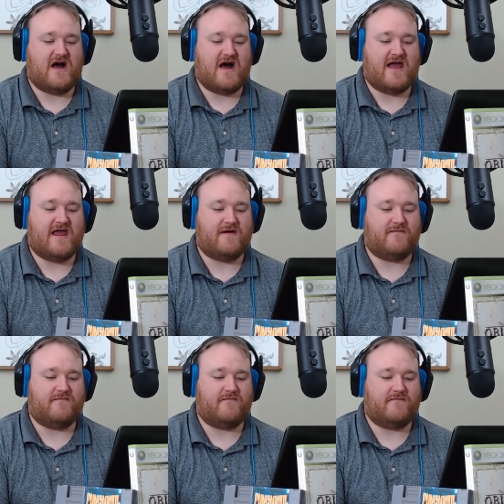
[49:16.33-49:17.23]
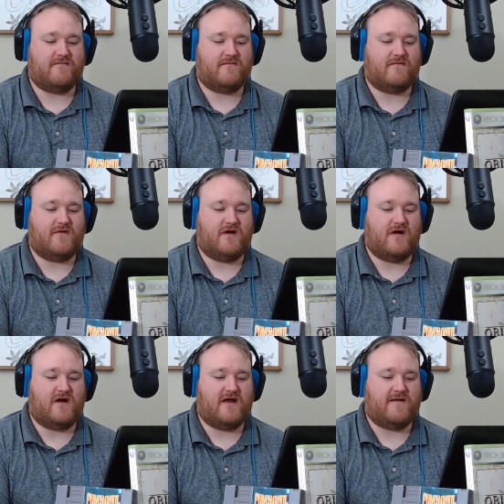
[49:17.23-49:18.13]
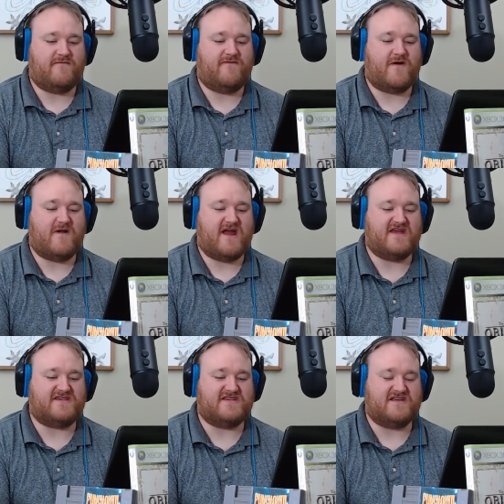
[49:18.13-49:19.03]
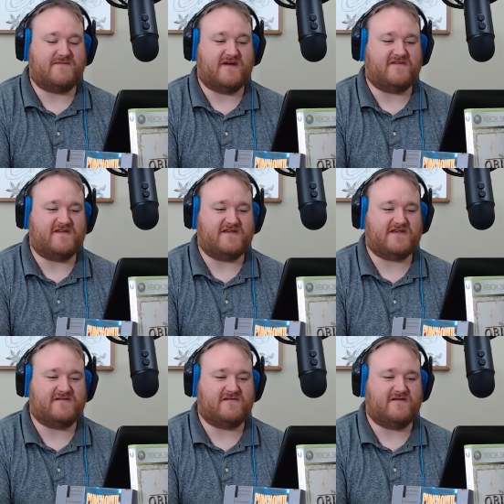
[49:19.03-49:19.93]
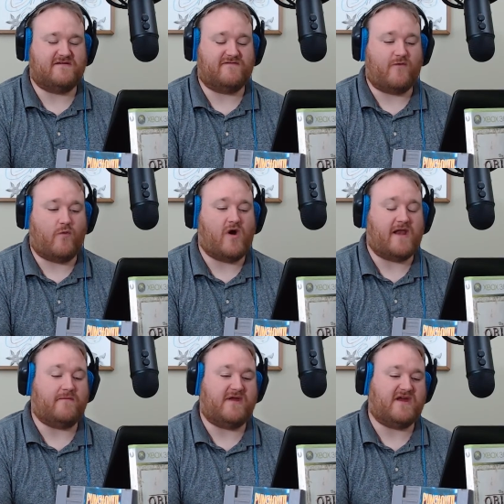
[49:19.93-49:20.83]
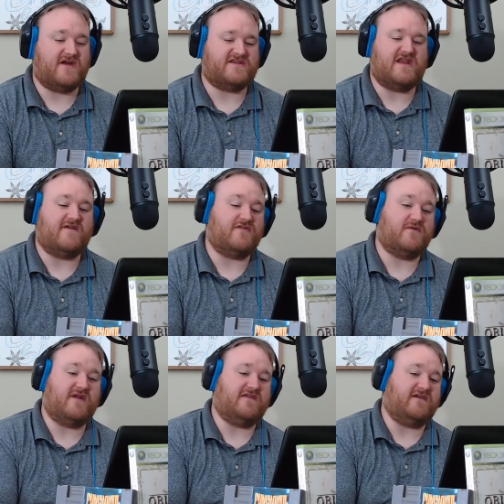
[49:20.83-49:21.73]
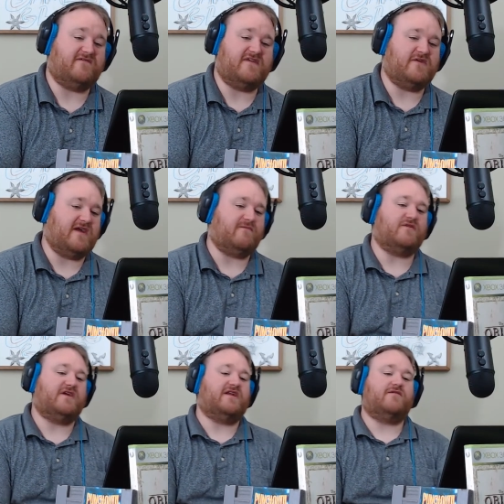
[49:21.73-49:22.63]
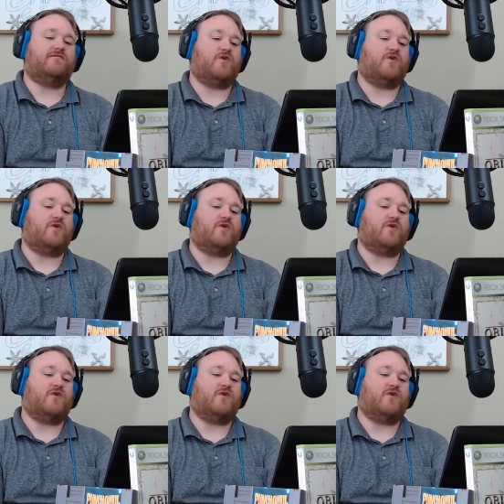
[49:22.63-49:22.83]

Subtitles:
I am I am very hesitant about this. For one, because they never do anything video game related